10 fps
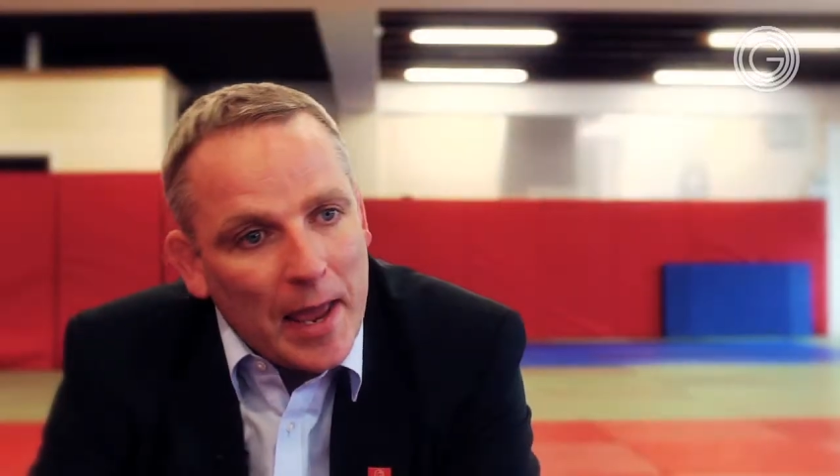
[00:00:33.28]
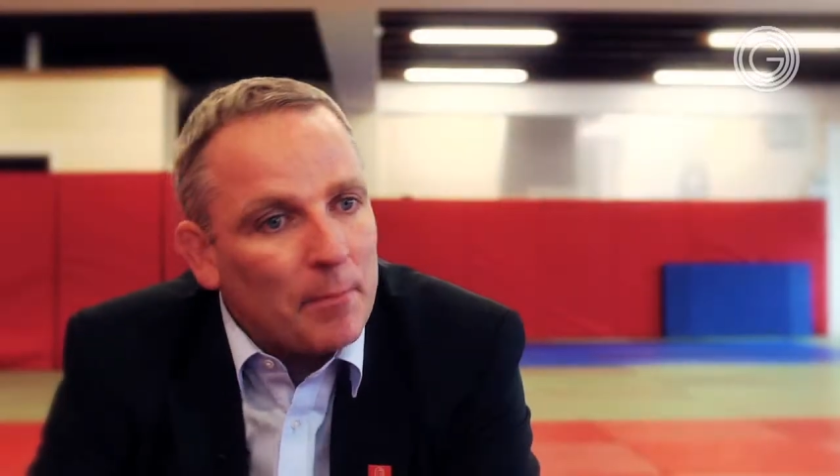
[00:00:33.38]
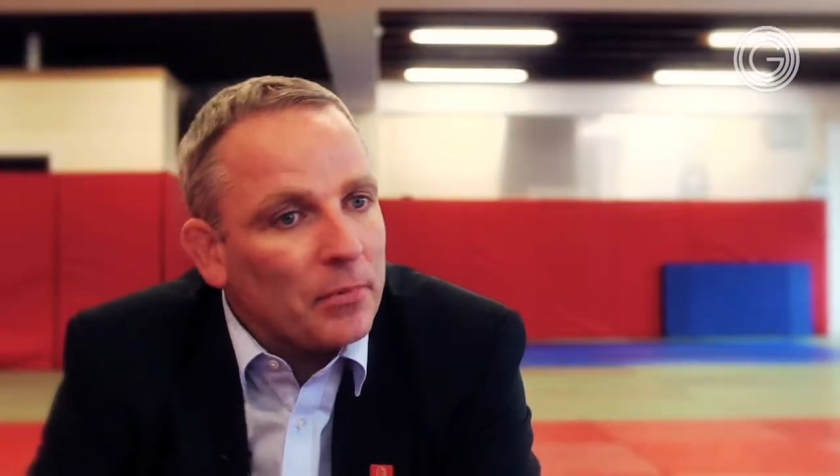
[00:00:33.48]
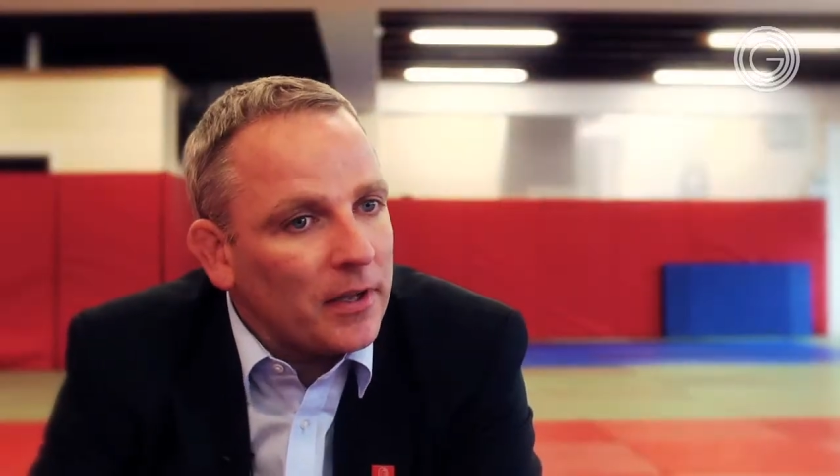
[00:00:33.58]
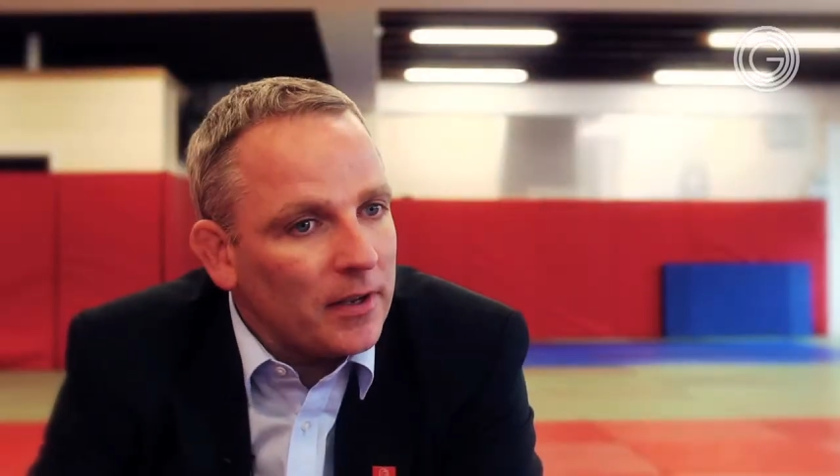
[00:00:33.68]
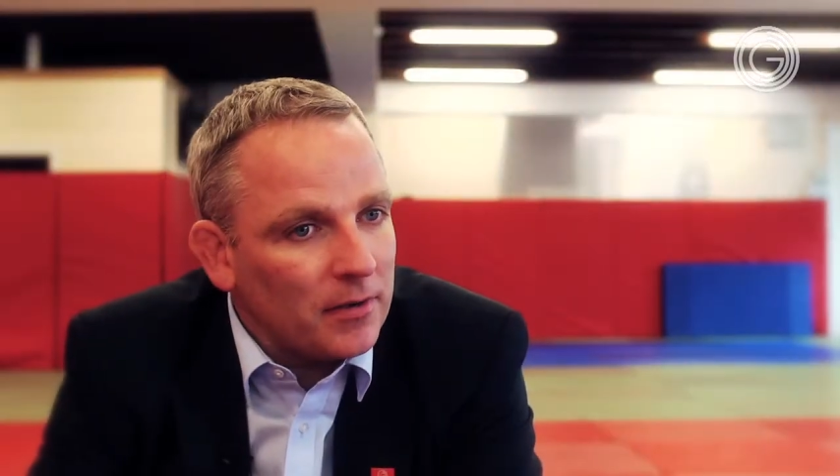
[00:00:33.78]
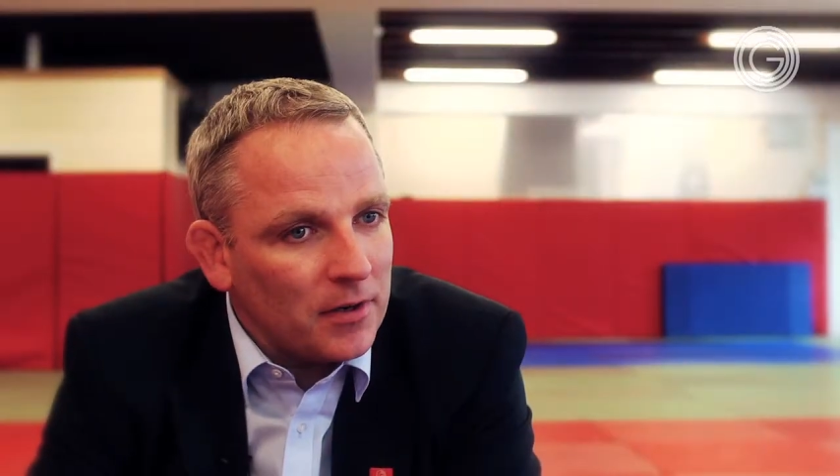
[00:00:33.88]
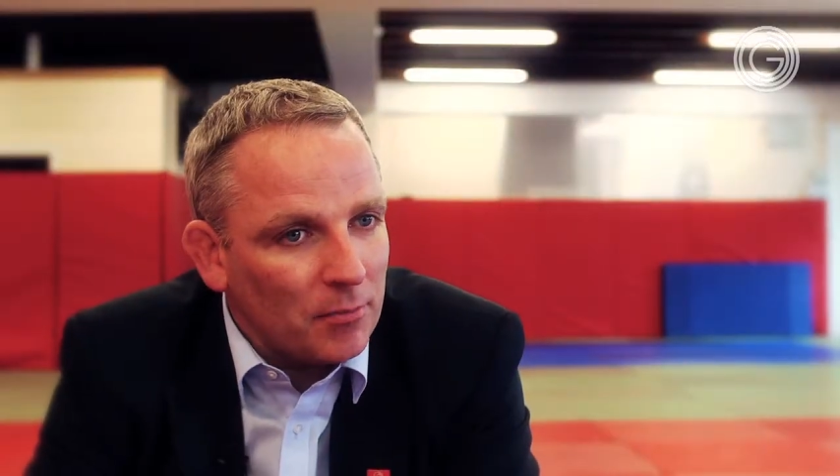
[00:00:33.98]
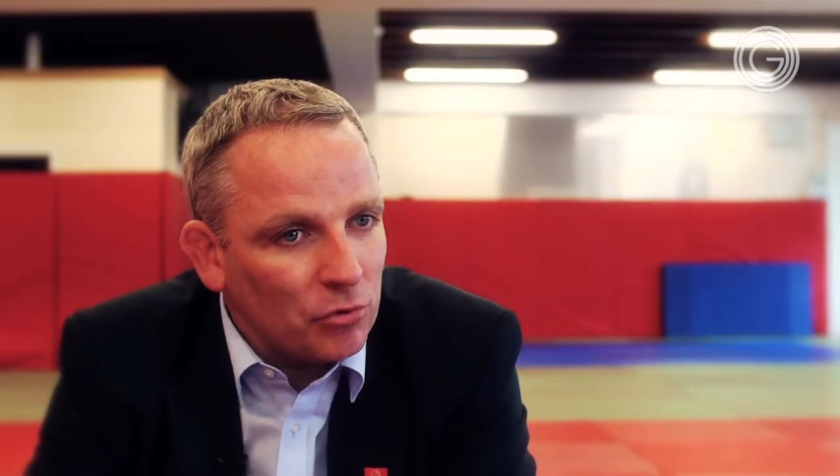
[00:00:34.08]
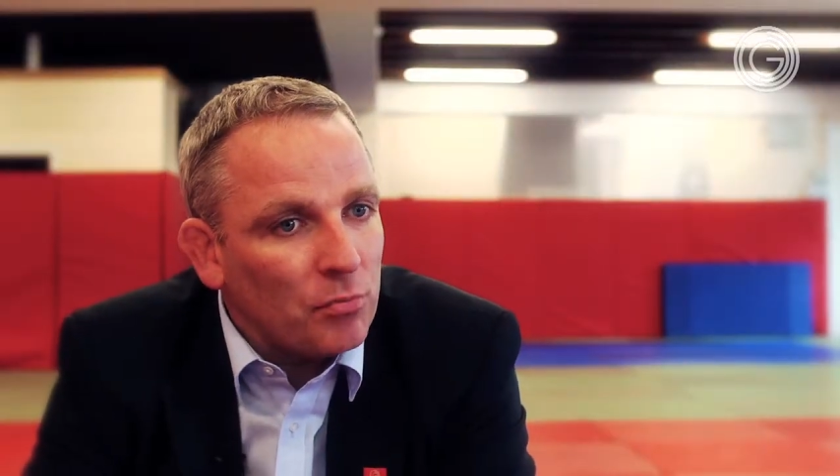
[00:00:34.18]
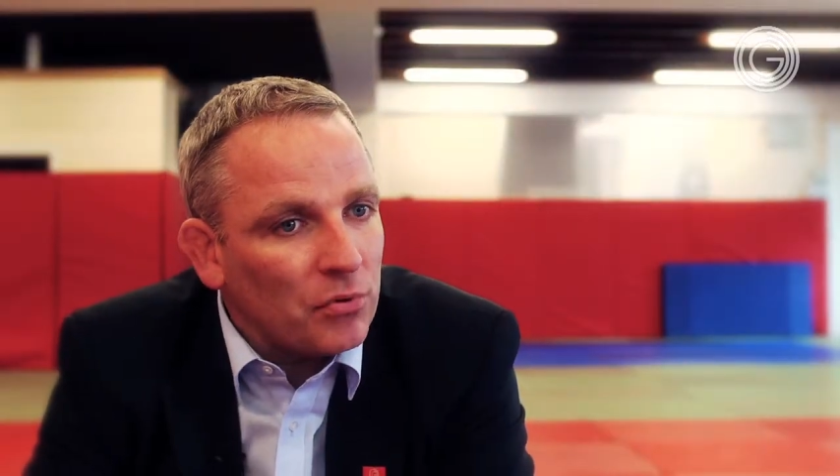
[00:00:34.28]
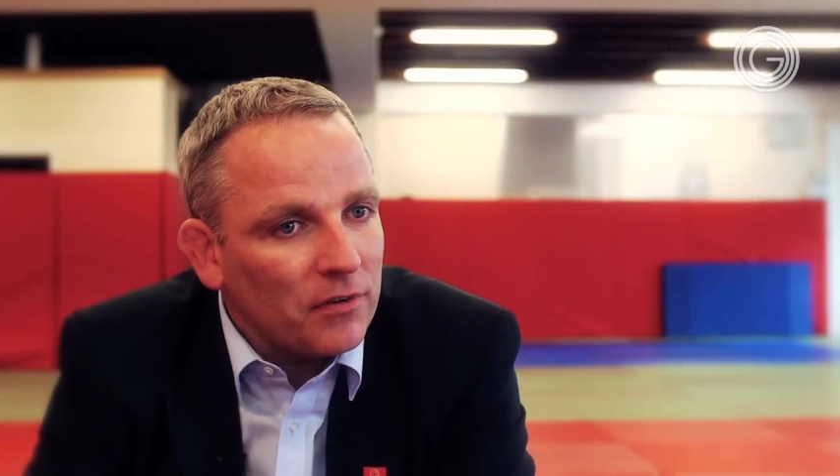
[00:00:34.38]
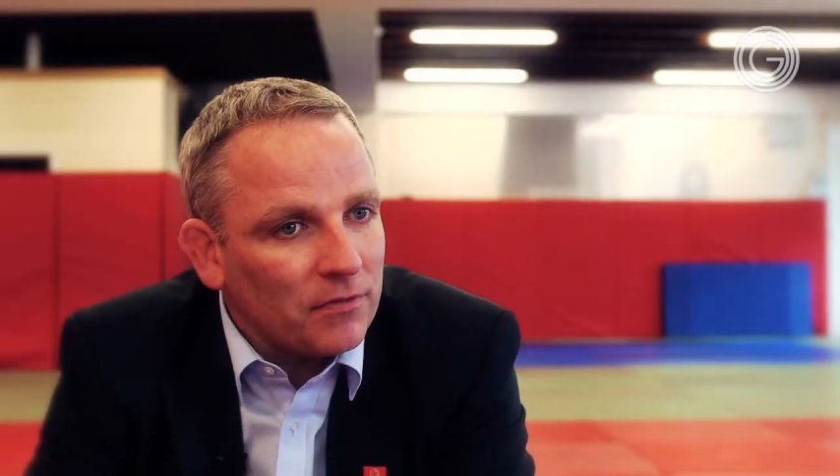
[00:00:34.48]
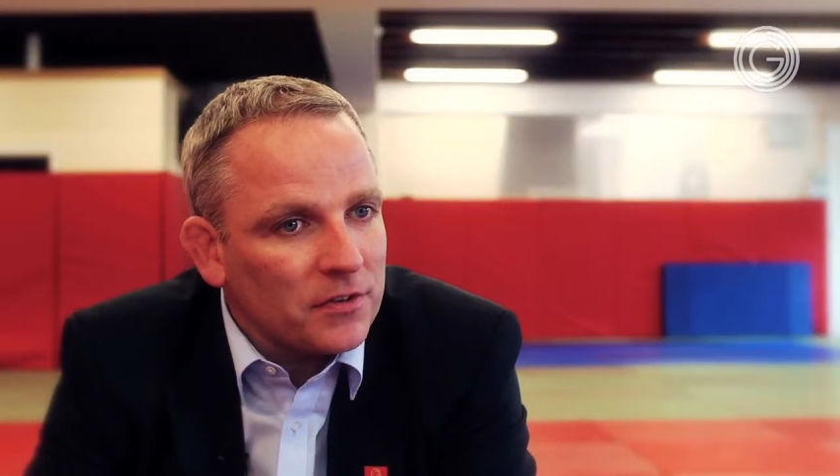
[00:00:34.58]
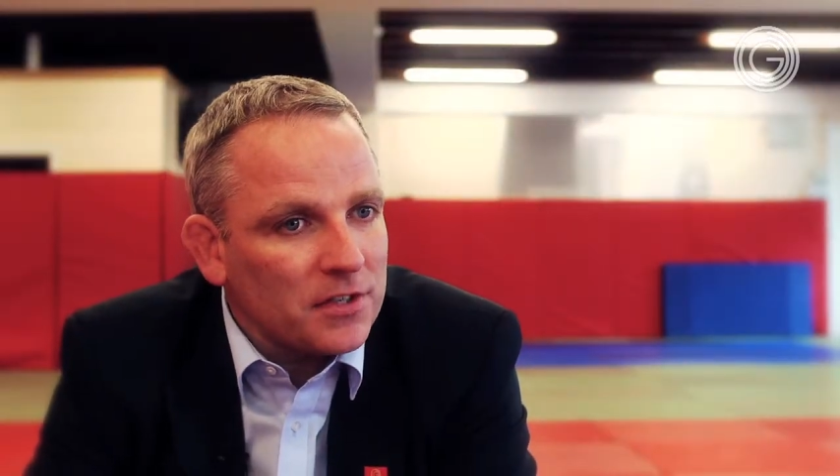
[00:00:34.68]
template and a
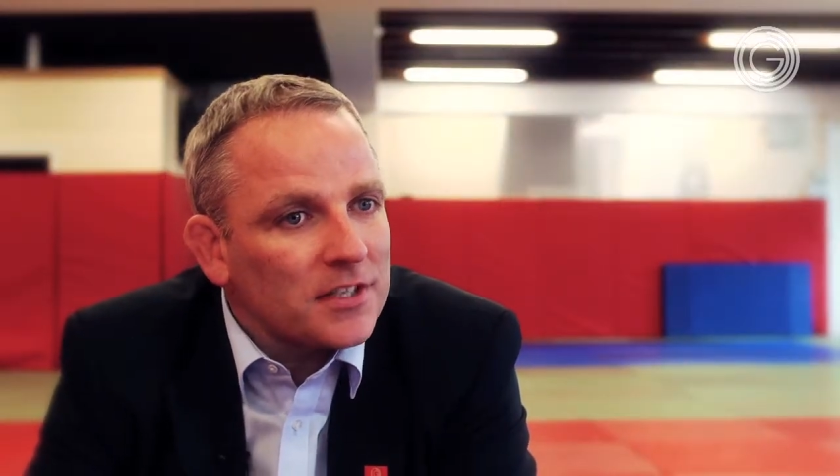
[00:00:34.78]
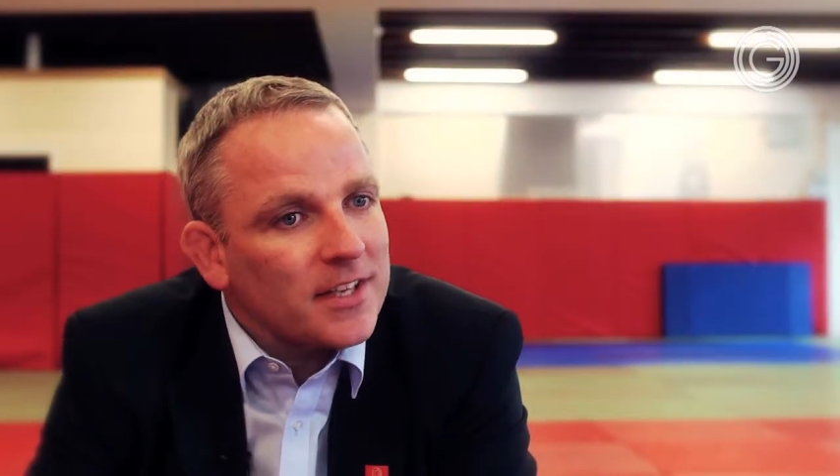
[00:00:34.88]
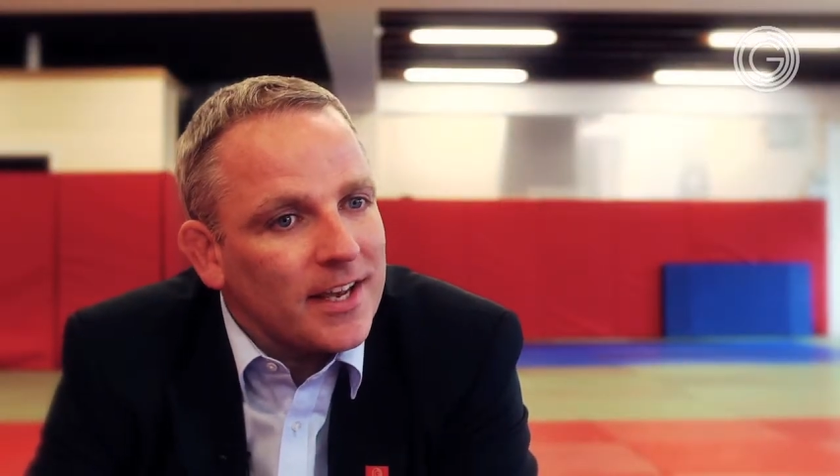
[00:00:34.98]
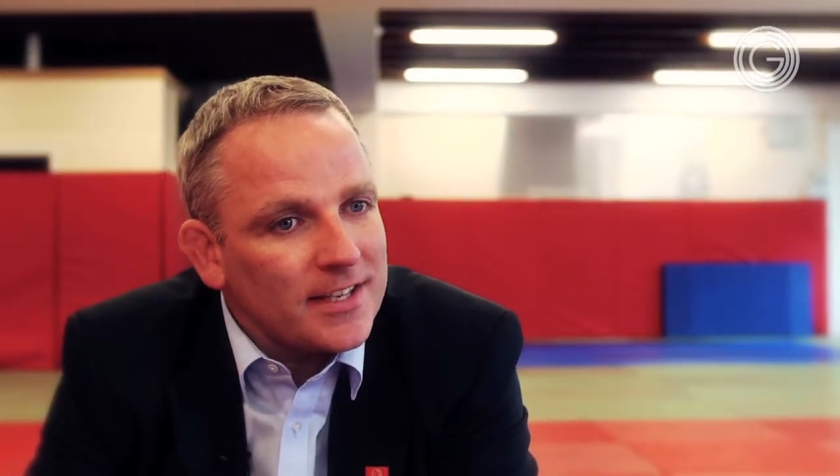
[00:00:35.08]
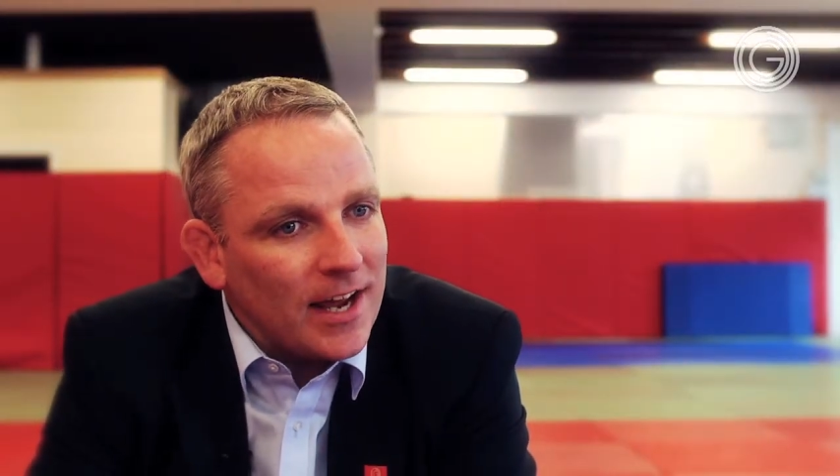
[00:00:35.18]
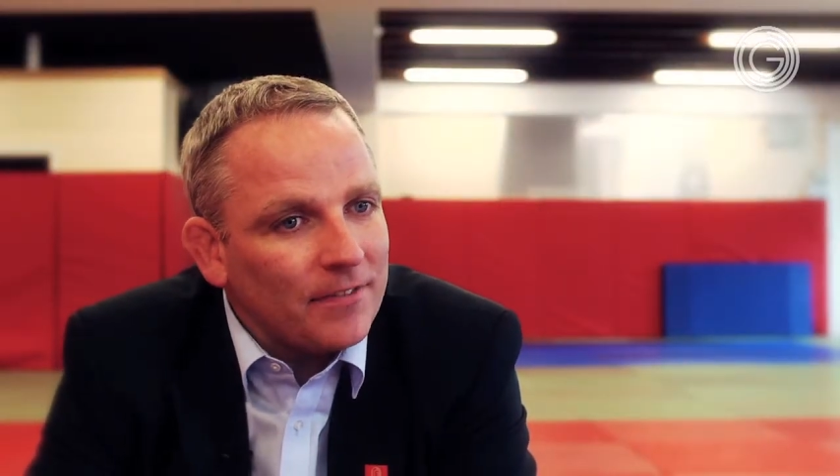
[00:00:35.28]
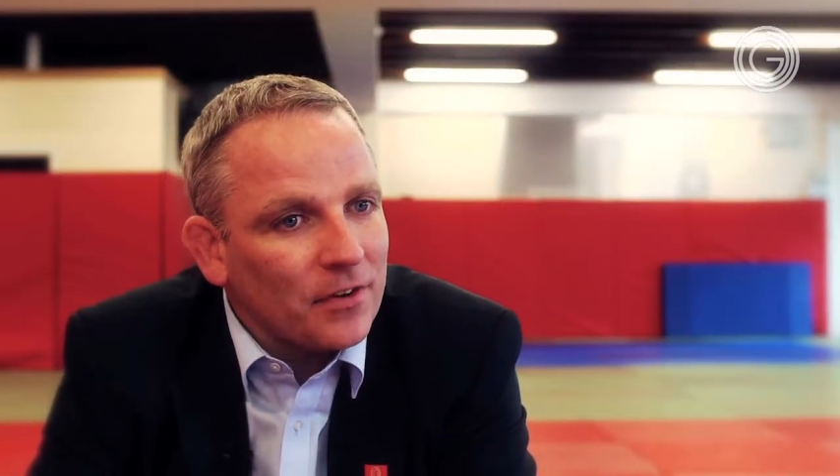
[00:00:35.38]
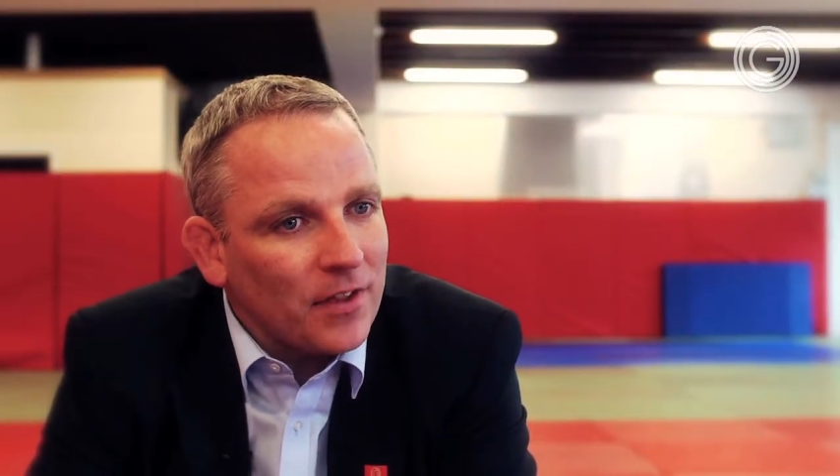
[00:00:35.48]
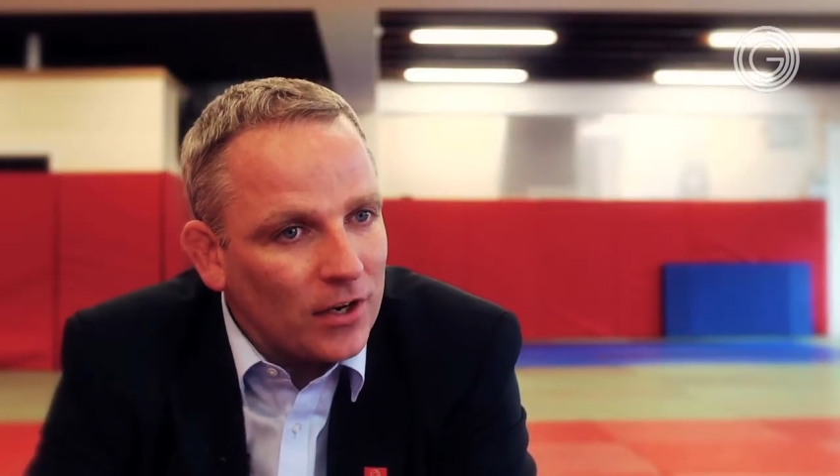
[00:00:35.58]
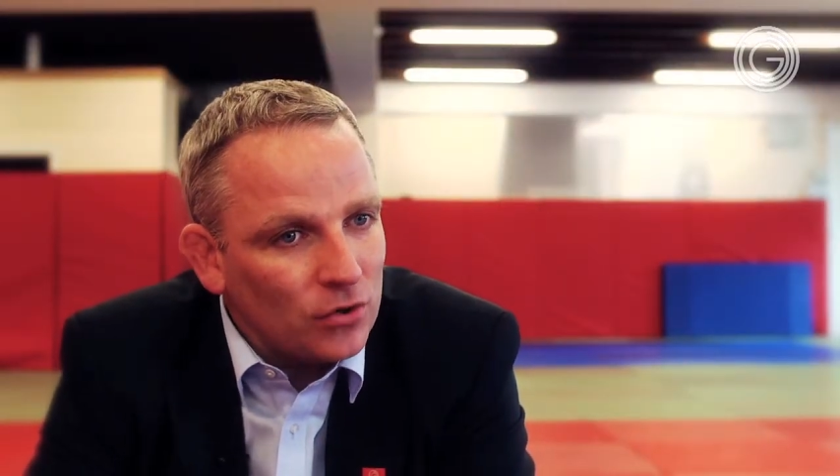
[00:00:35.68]
blueprint for success after that.